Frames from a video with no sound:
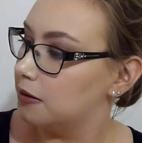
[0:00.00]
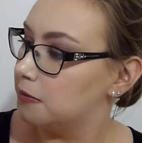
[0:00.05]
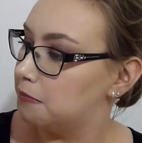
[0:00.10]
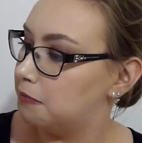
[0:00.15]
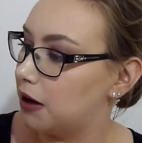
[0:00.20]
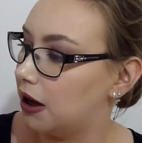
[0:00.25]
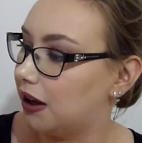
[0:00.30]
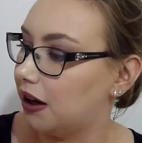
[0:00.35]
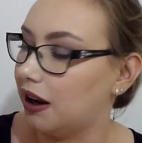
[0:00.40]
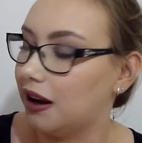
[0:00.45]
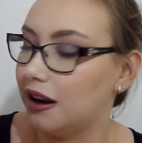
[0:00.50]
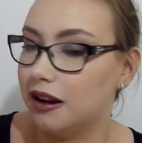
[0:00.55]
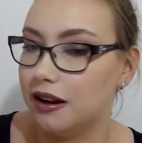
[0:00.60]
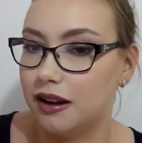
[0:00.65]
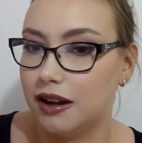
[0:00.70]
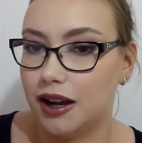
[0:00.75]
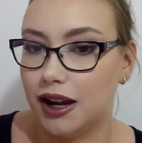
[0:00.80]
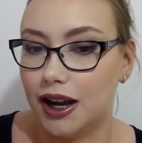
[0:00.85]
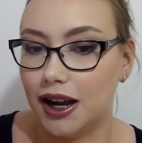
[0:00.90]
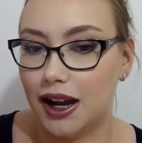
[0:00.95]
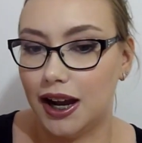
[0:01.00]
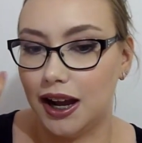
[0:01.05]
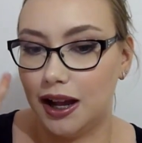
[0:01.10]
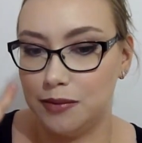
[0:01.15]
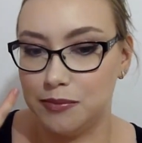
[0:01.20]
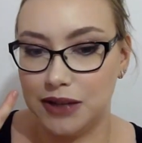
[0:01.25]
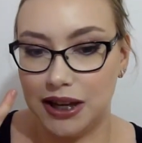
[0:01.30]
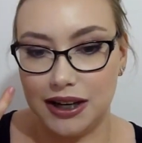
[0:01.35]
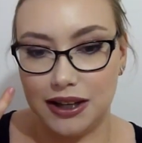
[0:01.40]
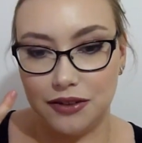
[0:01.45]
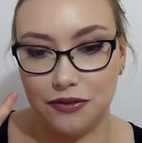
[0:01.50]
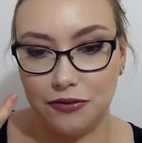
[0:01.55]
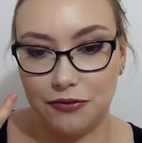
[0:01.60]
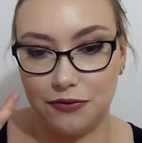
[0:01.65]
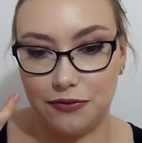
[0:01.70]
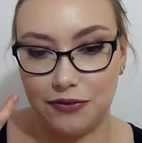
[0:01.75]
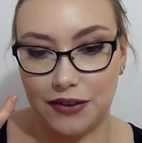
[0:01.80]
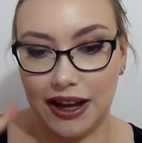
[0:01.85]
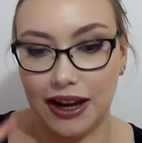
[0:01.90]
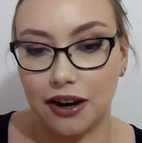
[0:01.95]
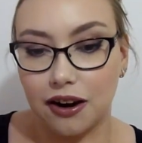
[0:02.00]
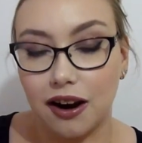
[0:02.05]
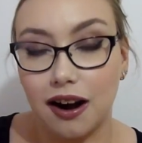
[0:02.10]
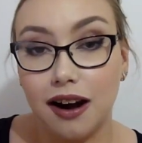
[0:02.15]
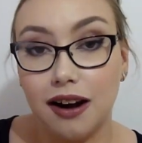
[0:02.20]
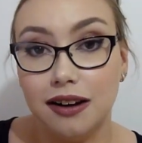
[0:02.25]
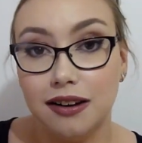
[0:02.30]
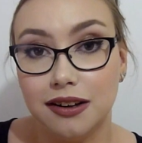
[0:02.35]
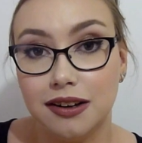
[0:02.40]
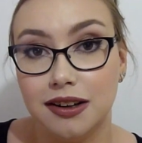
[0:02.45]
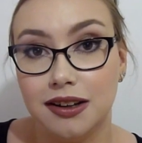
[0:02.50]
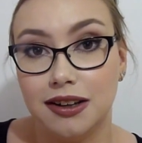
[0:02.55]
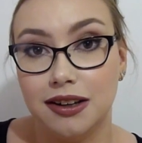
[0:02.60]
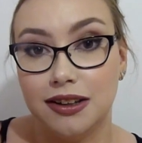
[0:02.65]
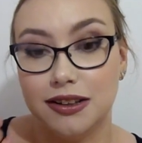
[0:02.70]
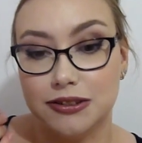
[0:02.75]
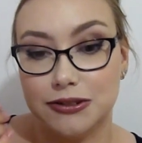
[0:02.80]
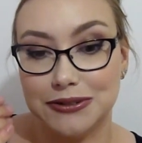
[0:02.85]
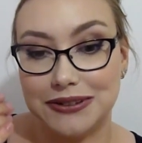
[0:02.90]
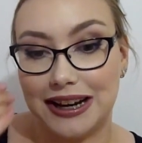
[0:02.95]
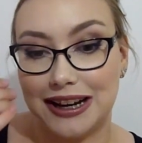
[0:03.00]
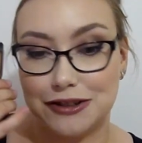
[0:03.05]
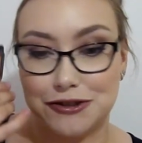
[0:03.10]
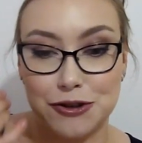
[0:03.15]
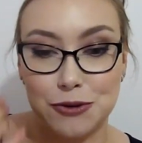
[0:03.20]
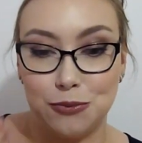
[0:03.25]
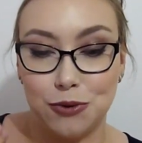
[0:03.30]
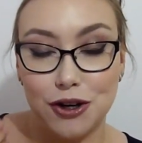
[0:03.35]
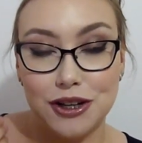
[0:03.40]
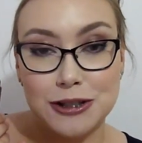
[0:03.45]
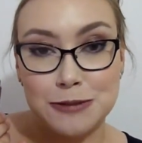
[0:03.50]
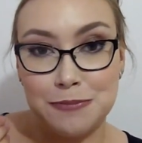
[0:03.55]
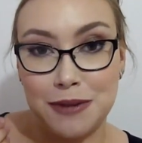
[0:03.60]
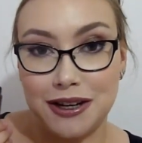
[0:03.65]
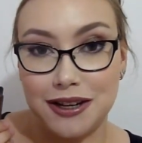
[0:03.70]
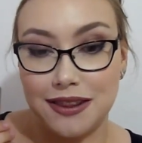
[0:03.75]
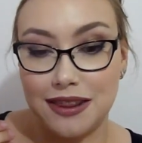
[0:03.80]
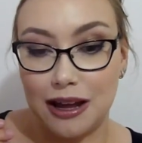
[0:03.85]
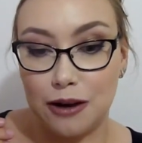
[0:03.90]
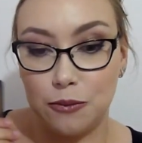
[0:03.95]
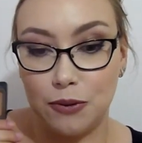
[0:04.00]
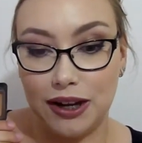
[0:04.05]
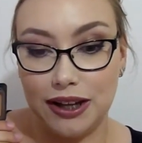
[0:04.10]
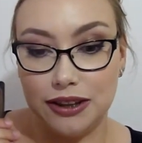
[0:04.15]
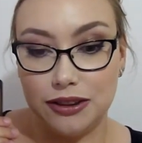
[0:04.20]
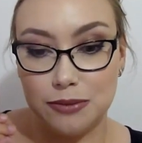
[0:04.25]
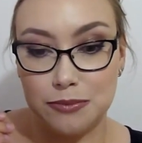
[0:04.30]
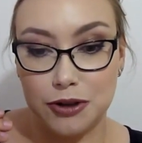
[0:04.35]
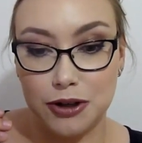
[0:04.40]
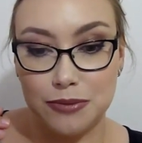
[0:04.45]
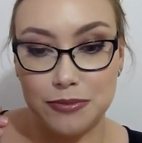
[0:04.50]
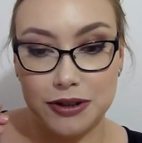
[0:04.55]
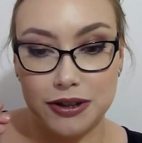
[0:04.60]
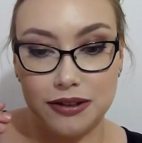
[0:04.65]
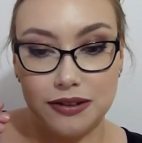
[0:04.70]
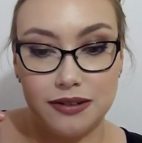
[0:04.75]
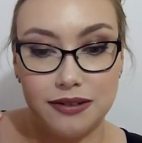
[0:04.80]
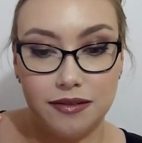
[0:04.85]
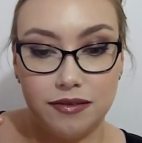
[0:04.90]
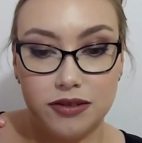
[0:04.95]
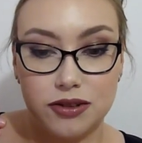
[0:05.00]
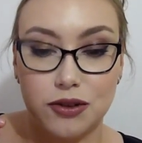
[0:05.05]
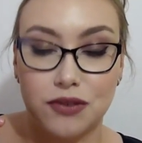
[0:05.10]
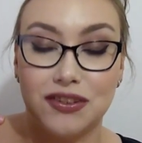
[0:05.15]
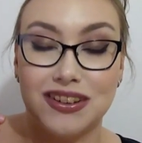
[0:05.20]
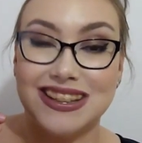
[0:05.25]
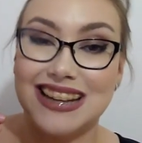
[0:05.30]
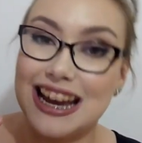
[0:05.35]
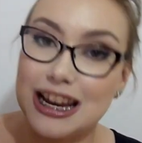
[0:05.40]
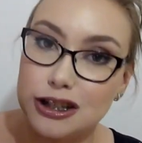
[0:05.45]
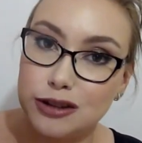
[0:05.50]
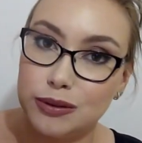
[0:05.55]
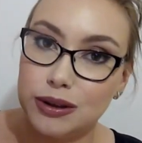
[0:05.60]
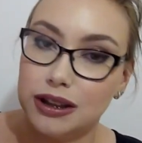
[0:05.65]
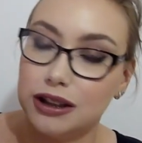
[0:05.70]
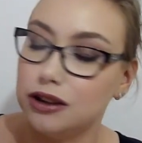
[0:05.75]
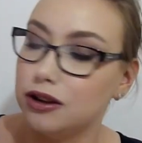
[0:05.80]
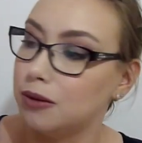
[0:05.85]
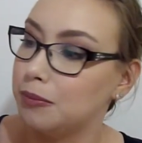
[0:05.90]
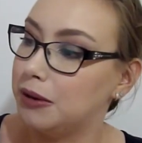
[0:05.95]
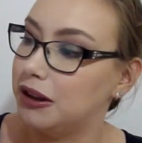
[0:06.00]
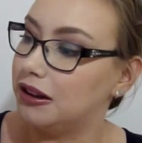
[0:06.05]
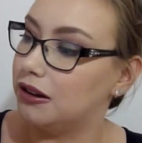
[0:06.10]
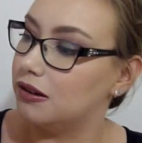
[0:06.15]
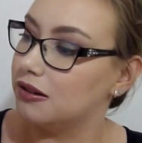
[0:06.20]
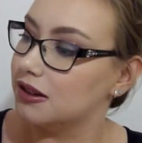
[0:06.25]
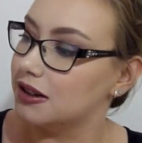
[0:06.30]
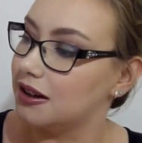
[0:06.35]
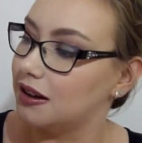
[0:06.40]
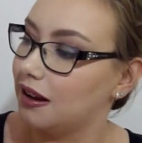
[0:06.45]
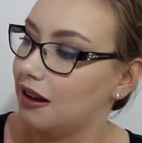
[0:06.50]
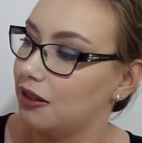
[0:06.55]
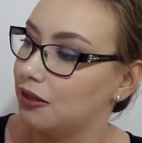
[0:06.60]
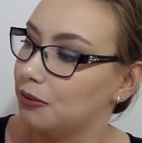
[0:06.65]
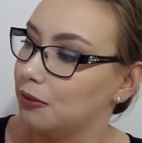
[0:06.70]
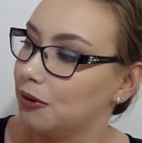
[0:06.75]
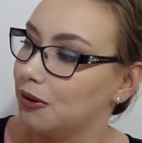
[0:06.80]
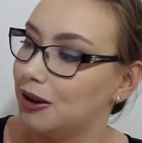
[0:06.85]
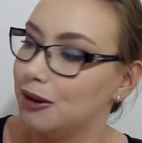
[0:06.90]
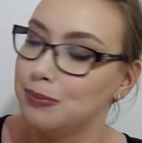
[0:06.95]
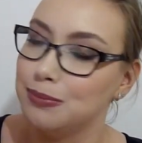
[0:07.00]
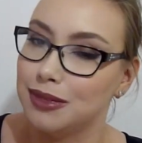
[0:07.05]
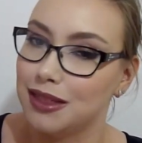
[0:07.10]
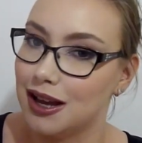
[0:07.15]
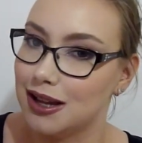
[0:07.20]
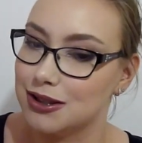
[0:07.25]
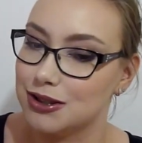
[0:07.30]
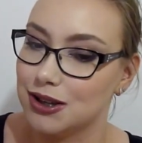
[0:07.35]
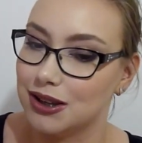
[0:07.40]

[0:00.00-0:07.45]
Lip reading: But I'm getting fairer, so it actually works better that way at the moment. So if it takes me a little bit longer to get through it, that's